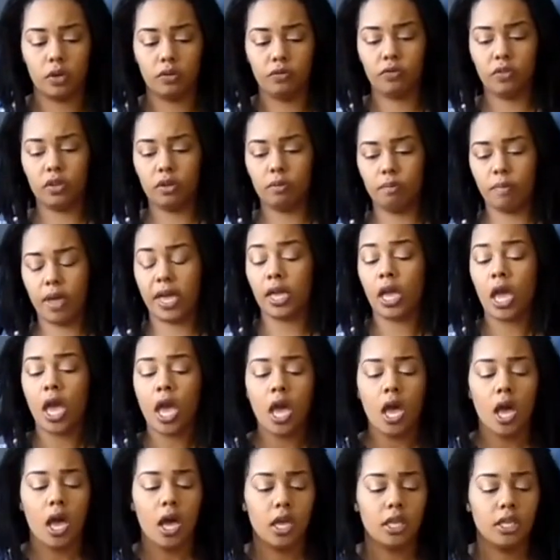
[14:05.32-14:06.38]
1 foot back.
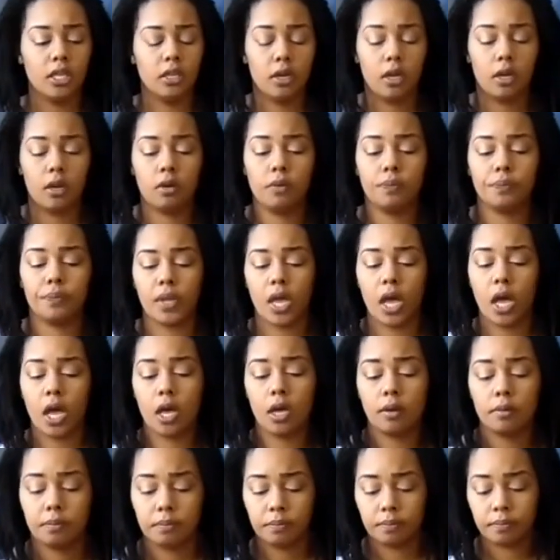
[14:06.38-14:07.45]
You know,
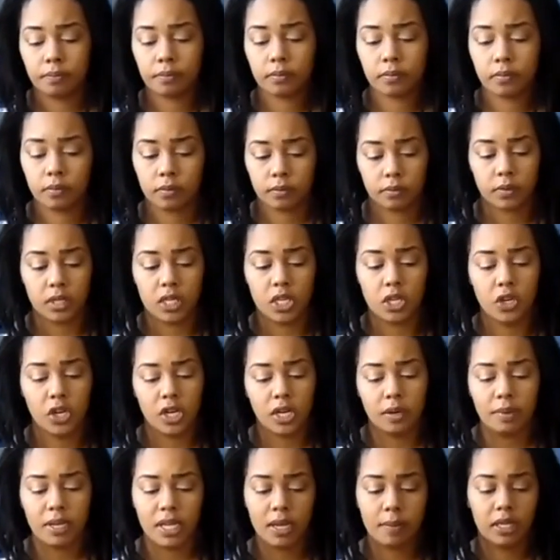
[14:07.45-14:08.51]
you
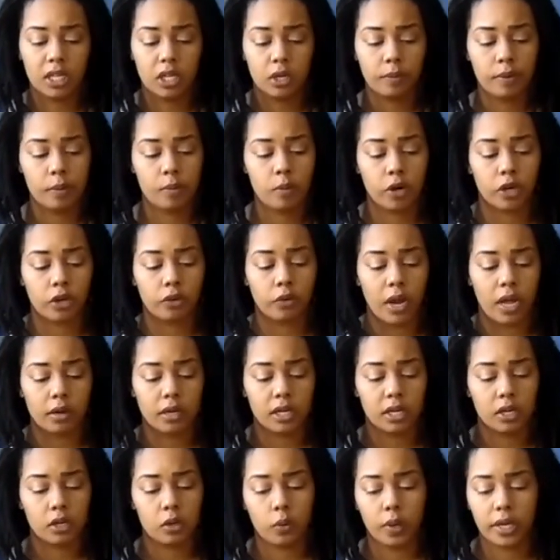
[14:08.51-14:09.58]
need to become a little bit more
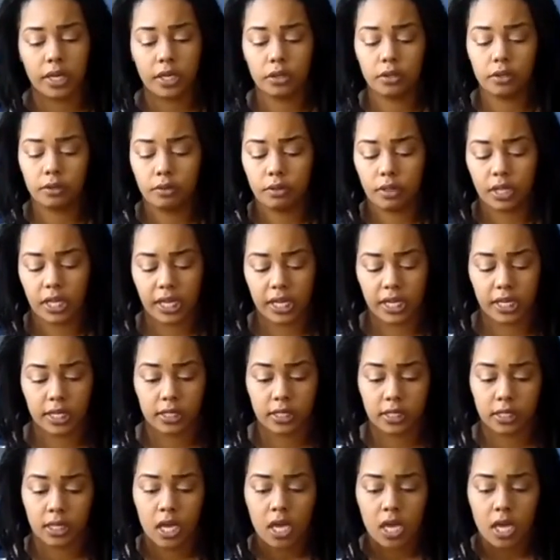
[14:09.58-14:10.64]
grounded in the way you do
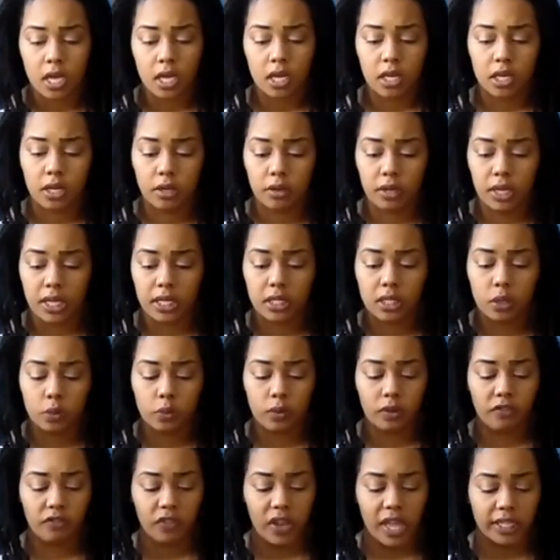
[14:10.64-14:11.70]
things. You need to
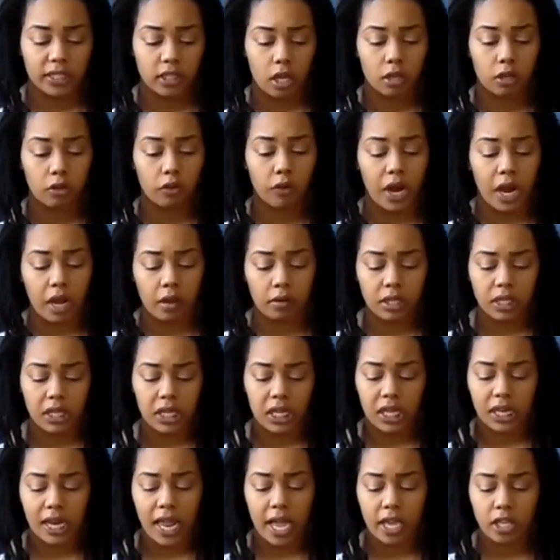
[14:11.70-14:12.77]
reflect on
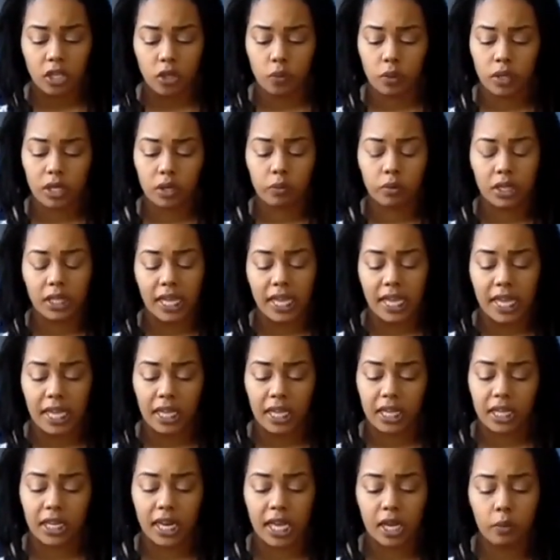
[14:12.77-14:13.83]
grounding and how you want to relate
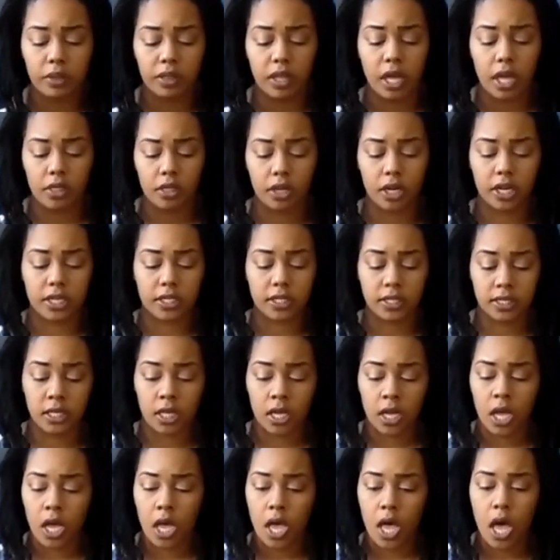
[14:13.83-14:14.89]
and connect with others.
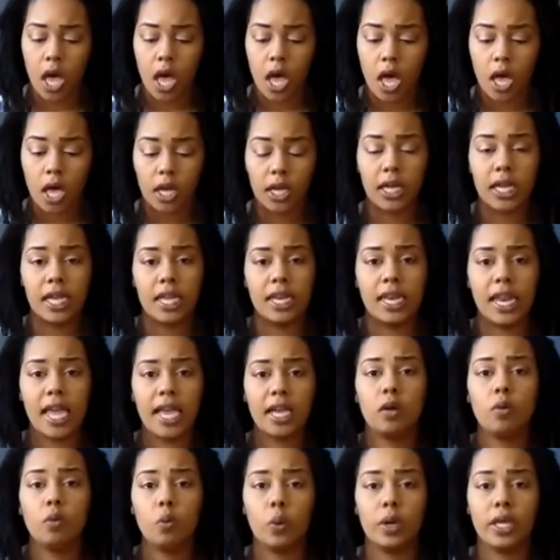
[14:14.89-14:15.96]

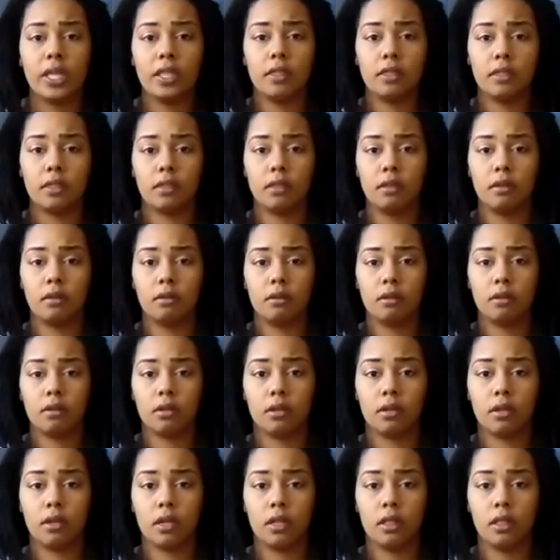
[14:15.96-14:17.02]
Connect with
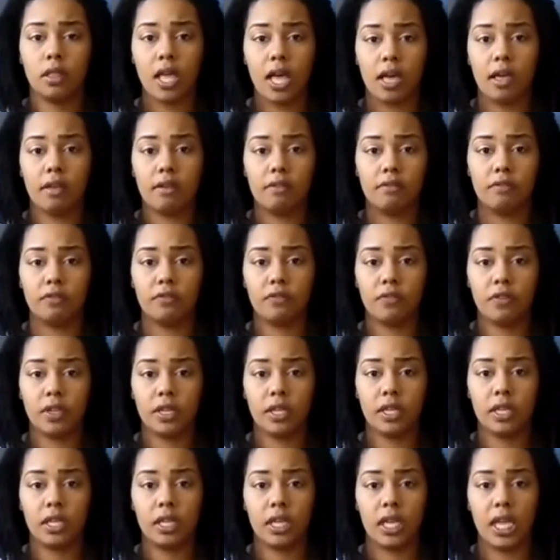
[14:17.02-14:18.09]
love
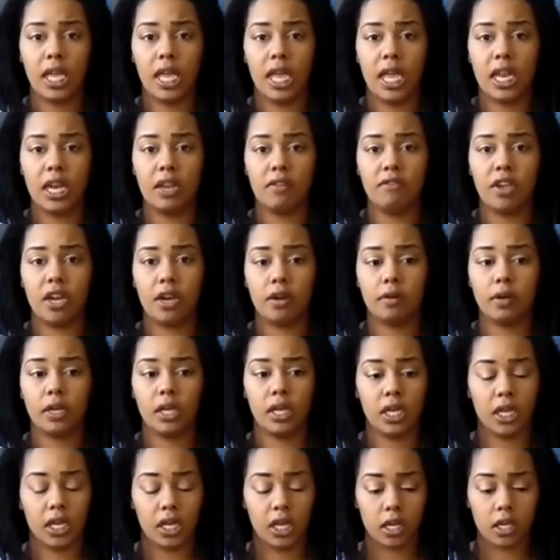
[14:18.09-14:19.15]
in a
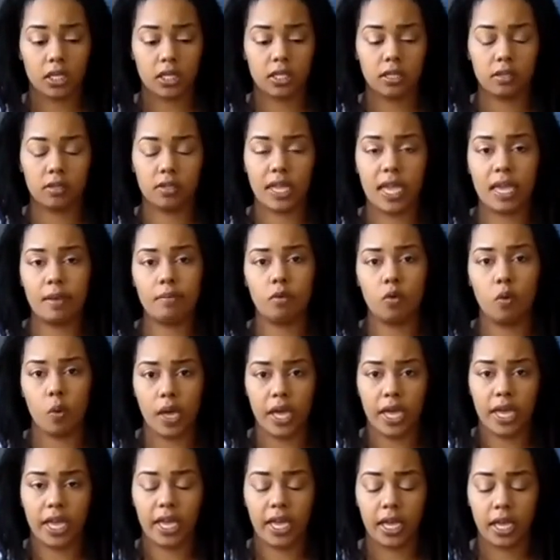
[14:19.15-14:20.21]
very stable
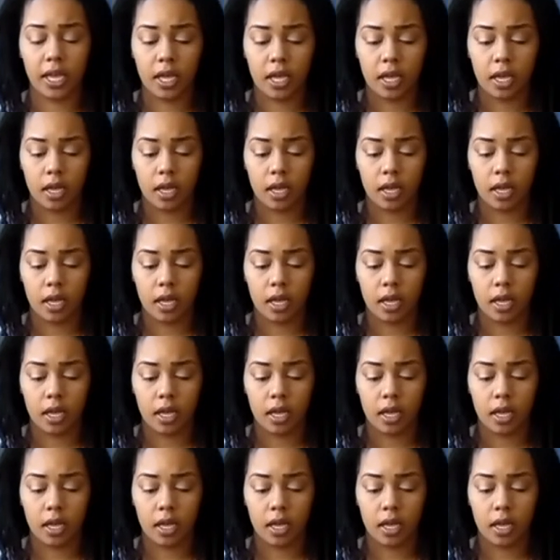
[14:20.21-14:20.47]
way.